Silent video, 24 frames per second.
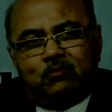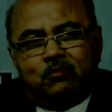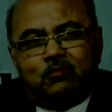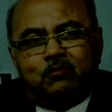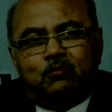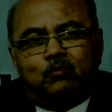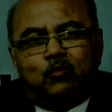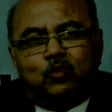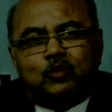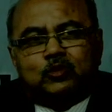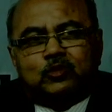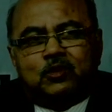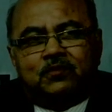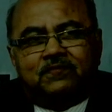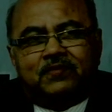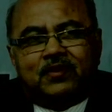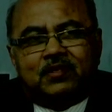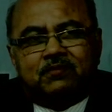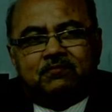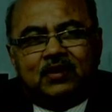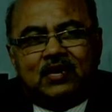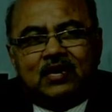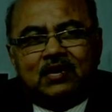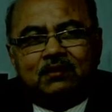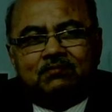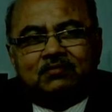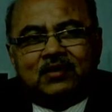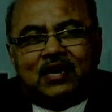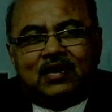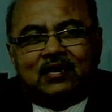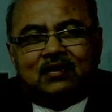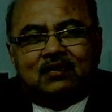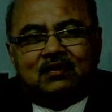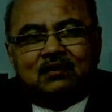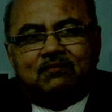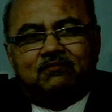most of us believe
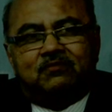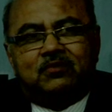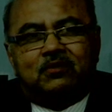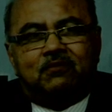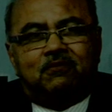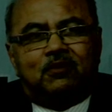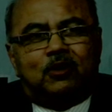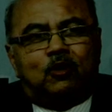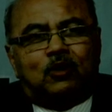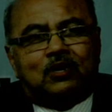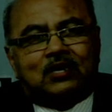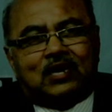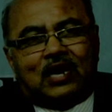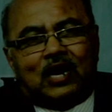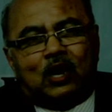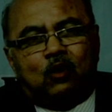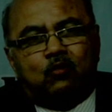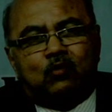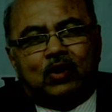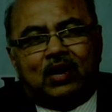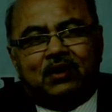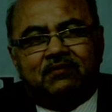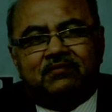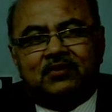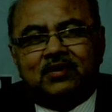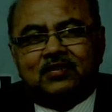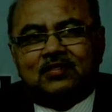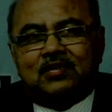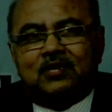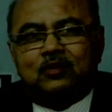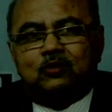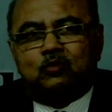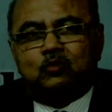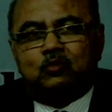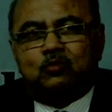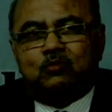that we will not allow
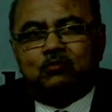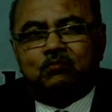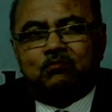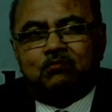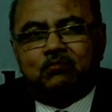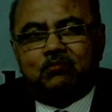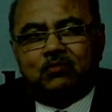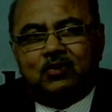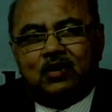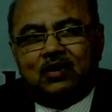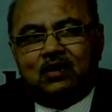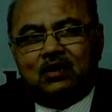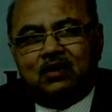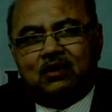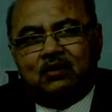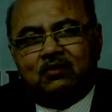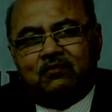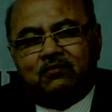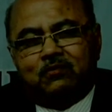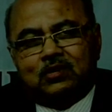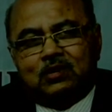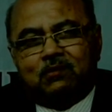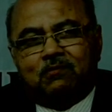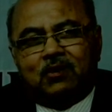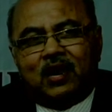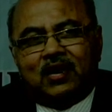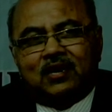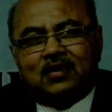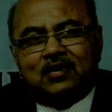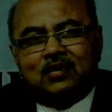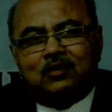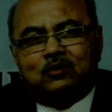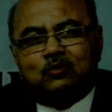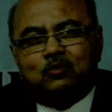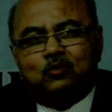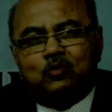everything to for the
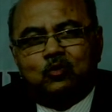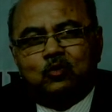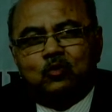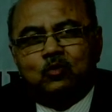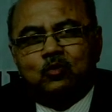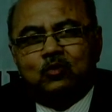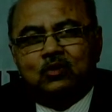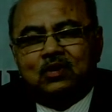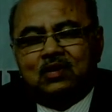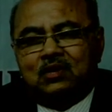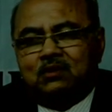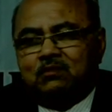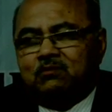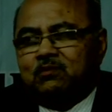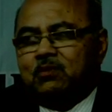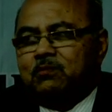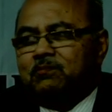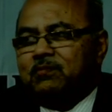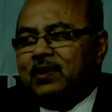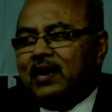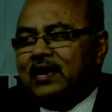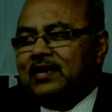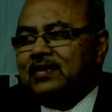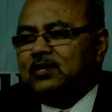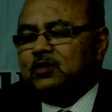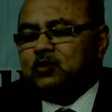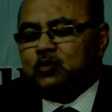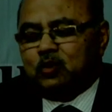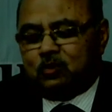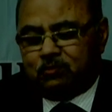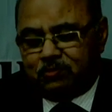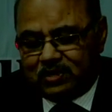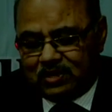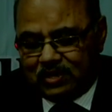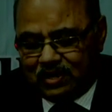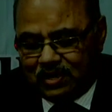market to do, but planning
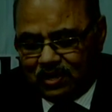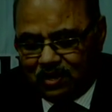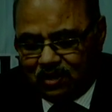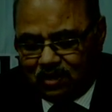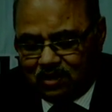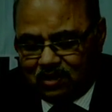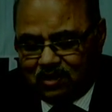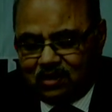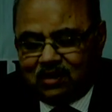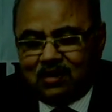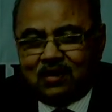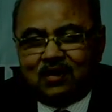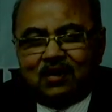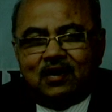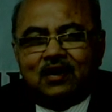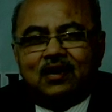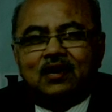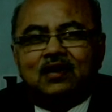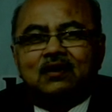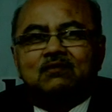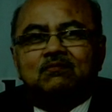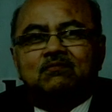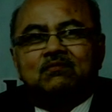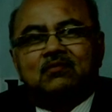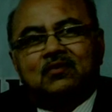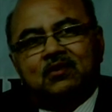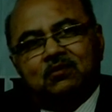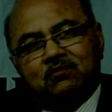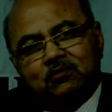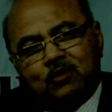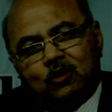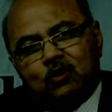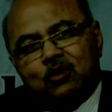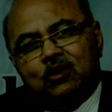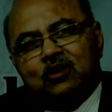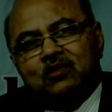should be there. And
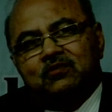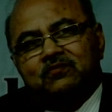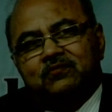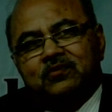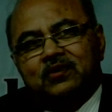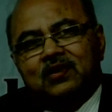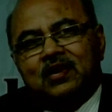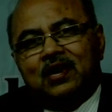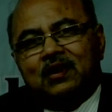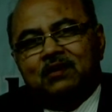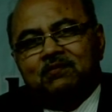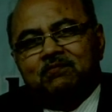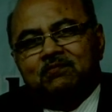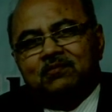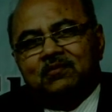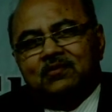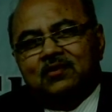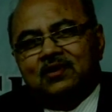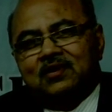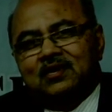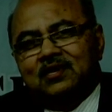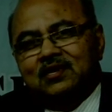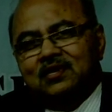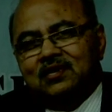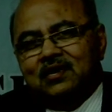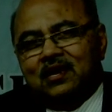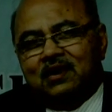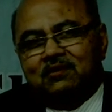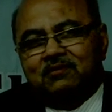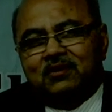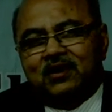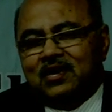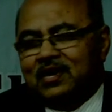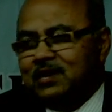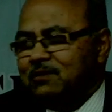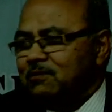because we have in
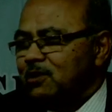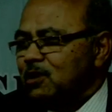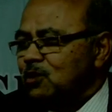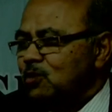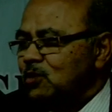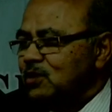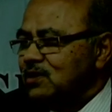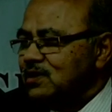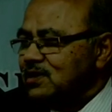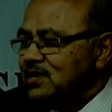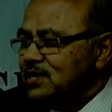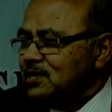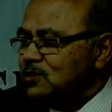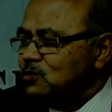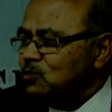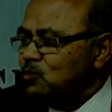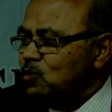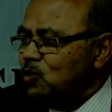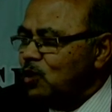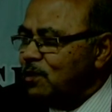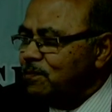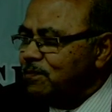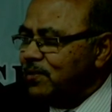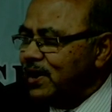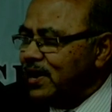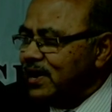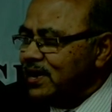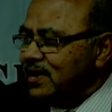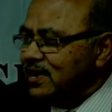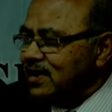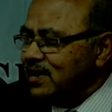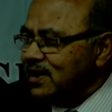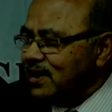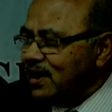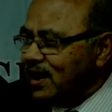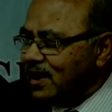our neighborhood a school of
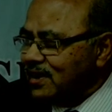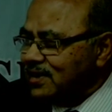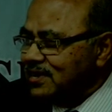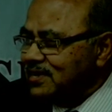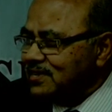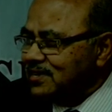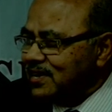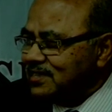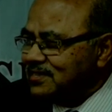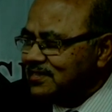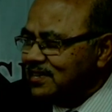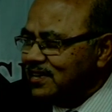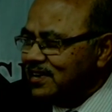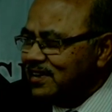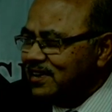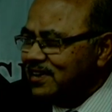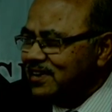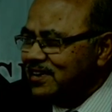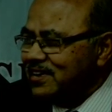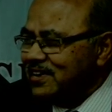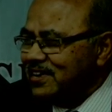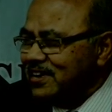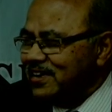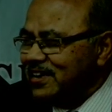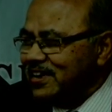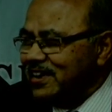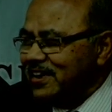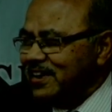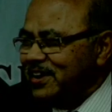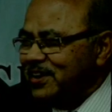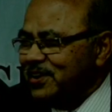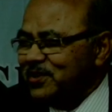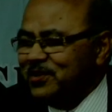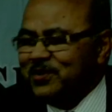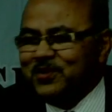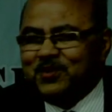planning and architecture,
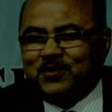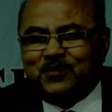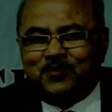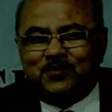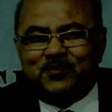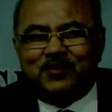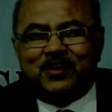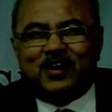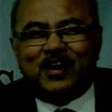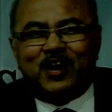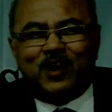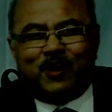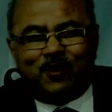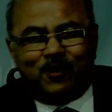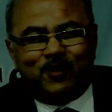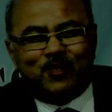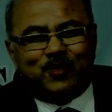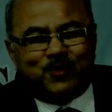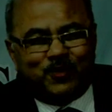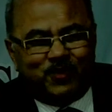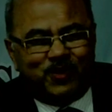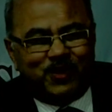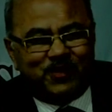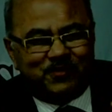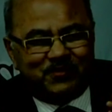where I also